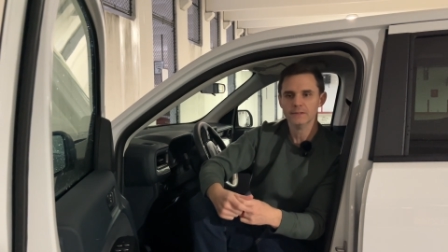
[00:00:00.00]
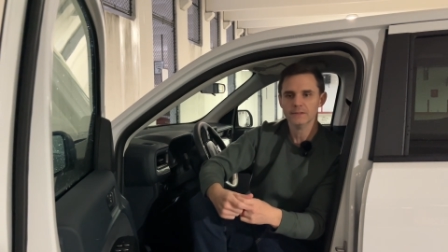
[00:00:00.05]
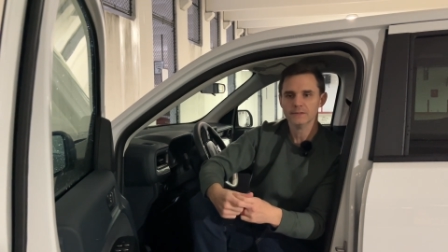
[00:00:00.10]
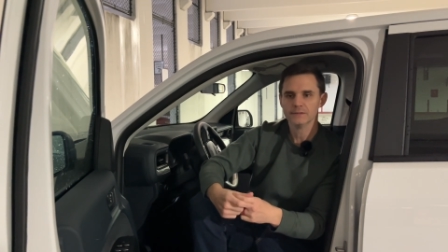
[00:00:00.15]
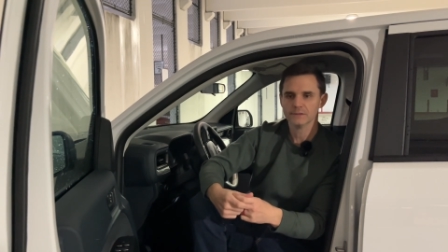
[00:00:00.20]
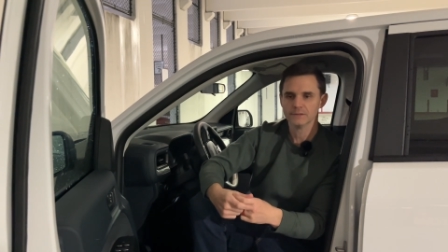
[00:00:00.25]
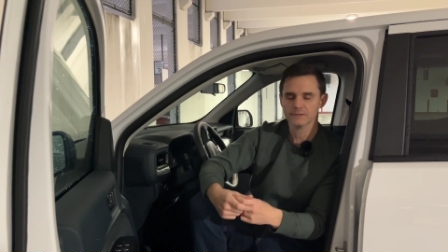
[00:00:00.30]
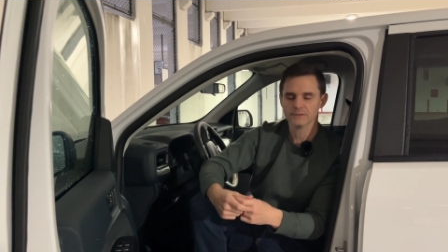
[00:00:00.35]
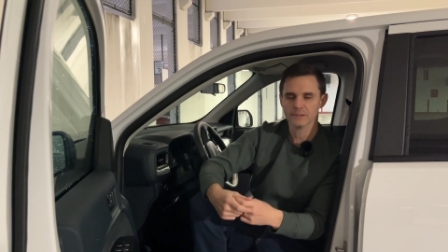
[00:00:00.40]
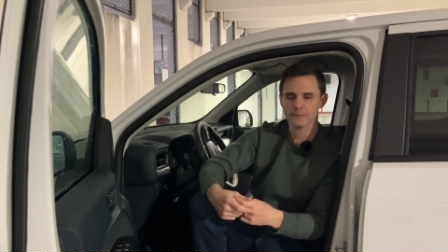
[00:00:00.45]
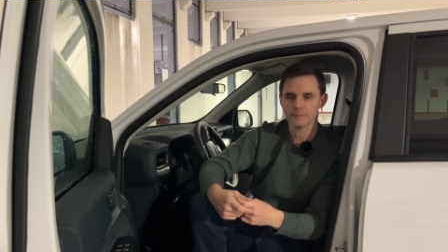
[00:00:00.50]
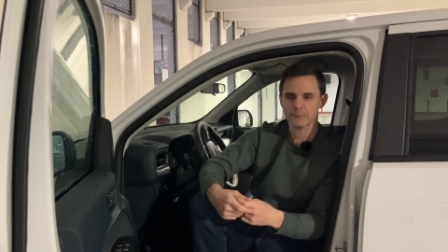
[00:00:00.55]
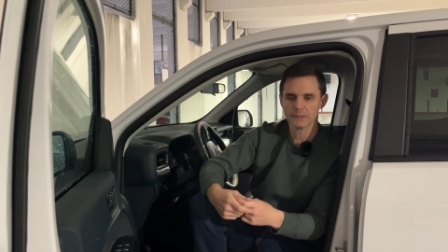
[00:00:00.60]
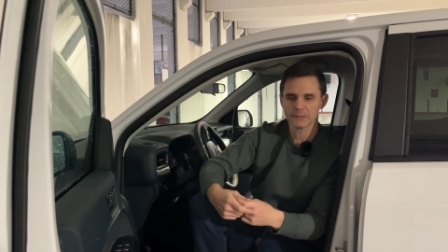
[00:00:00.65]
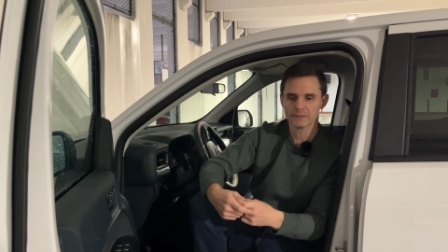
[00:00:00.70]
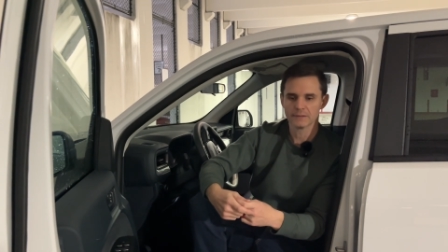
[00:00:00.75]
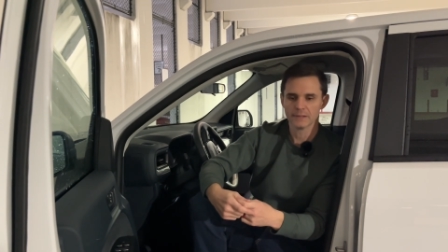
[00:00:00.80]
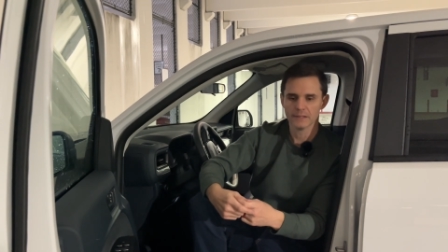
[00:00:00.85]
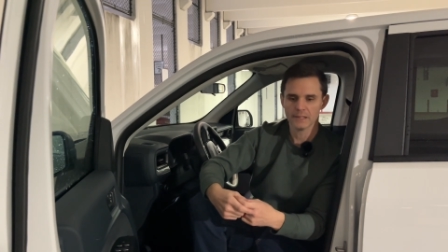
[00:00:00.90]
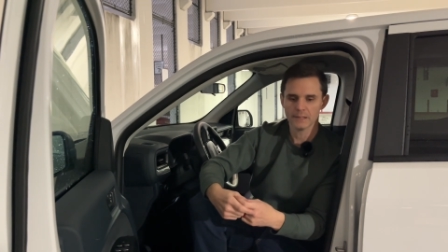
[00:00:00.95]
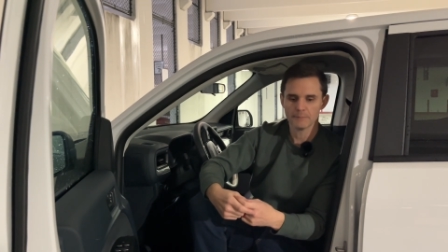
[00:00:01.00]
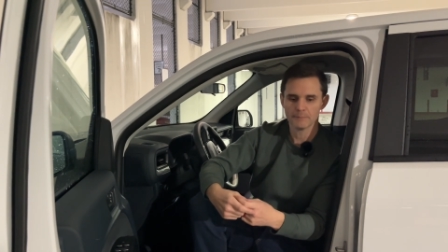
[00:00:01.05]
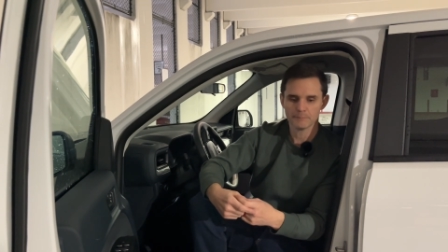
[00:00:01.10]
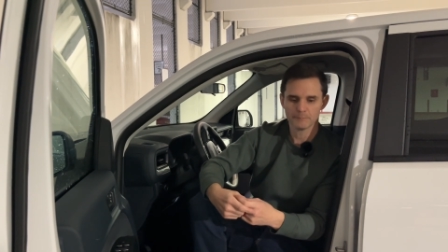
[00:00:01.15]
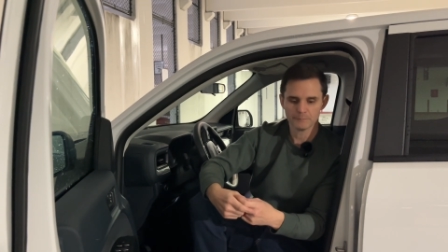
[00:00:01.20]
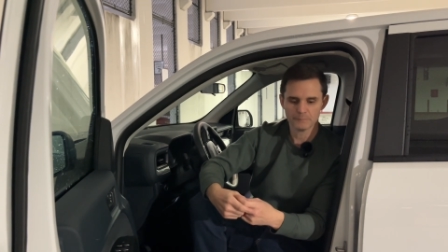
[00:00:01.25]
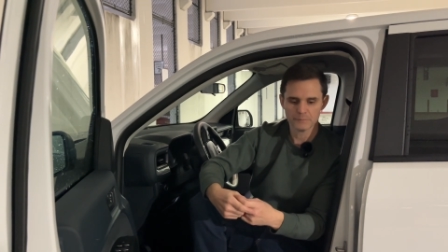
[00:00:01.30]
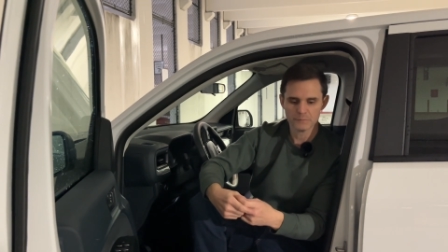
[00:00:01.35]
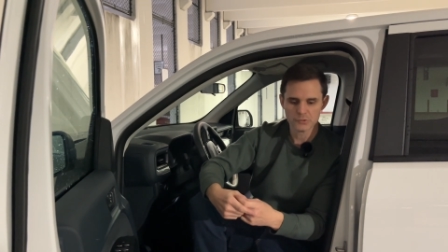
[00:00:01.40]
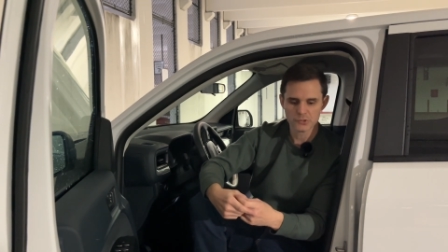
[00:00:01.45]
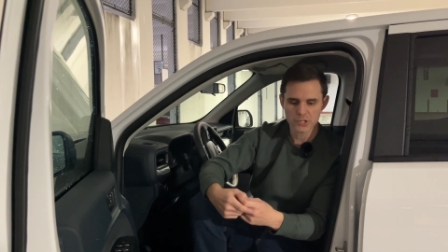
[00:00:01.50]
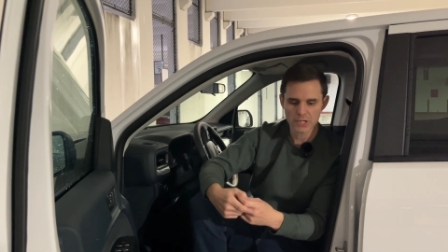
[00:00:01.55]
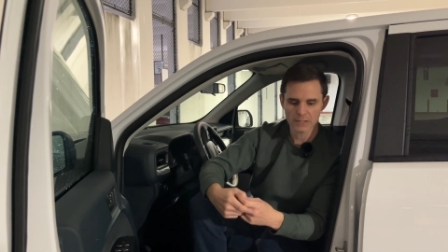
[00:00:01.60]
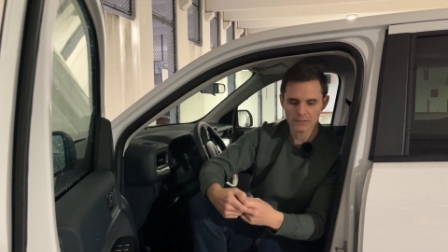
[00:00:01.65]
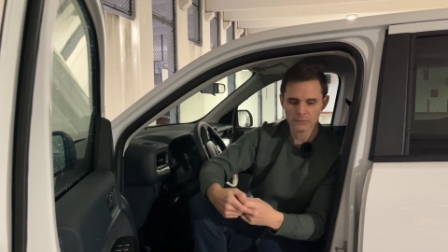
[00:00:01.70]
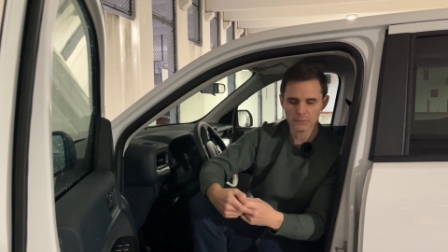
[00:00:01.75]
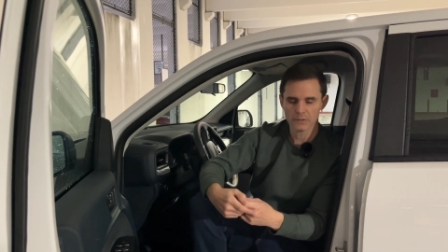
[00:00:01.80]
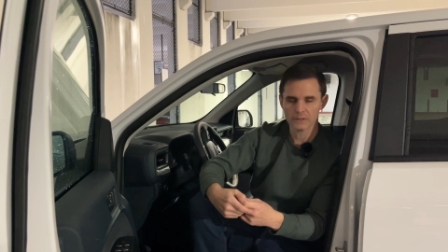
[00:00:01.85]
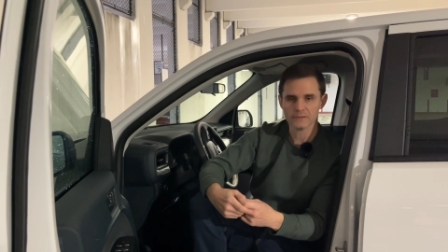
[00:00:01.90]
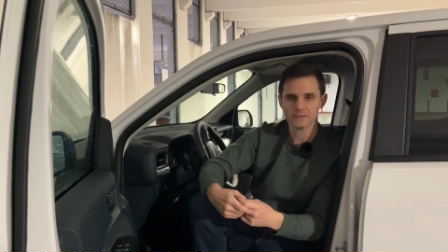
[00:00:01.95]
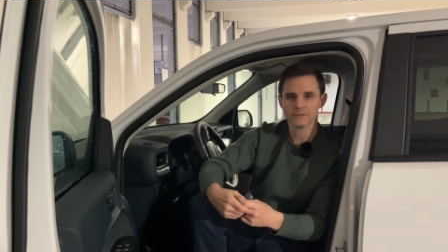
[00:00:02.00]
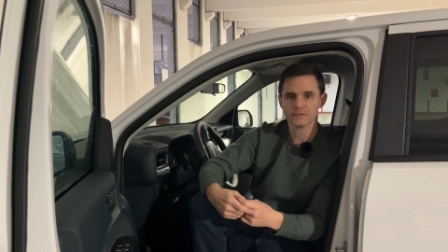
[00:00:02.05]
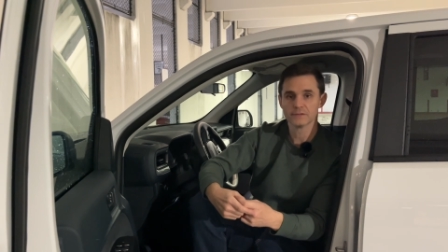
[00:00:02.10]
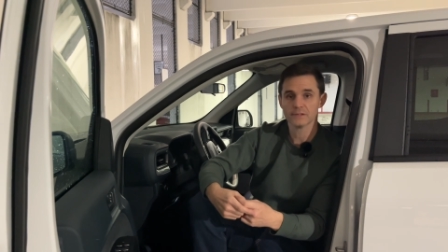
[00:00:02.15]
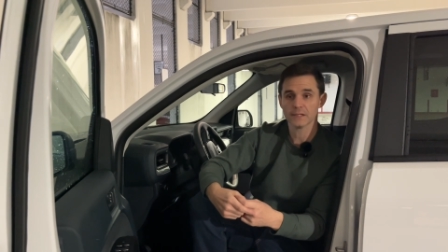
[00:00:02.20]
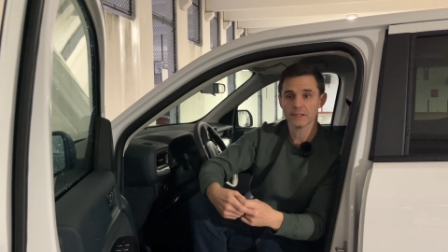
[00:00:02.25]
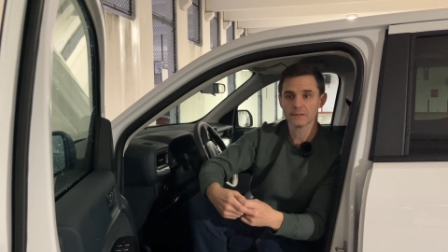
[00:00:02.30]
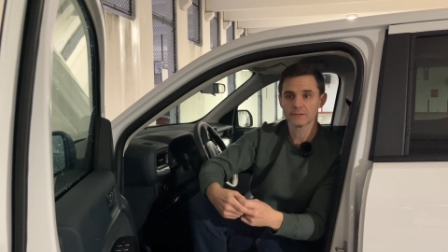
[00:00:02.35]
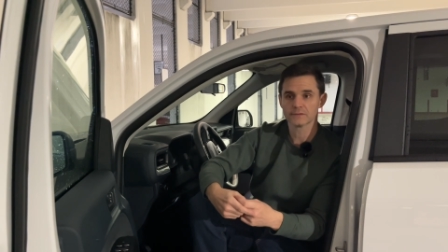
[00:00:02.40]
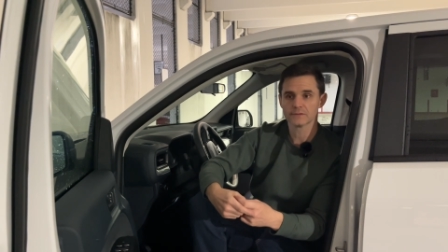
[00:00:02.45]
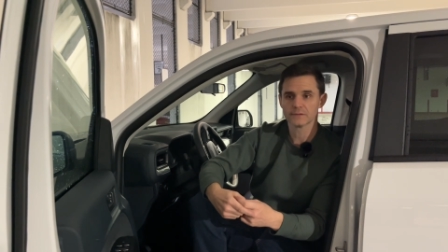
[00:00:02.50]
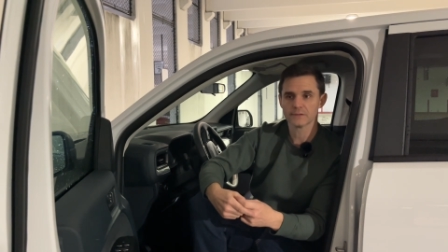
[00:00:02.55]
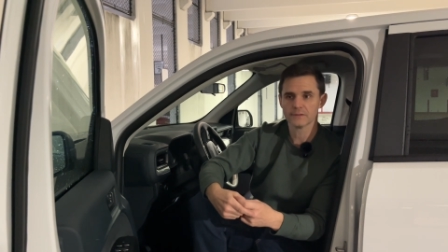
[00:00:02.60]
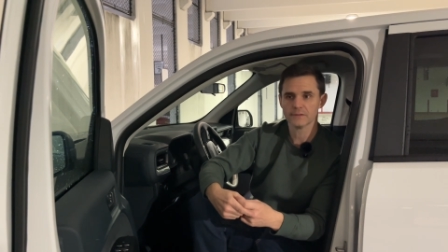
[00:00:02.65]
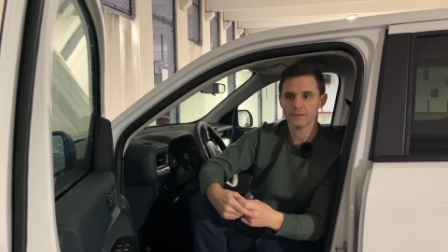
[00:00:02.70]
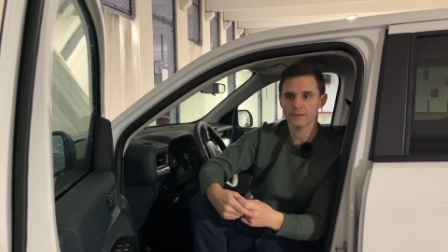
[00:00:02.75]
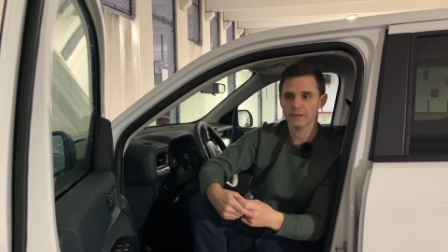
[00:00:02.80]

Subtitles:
since I picked it up January 6th,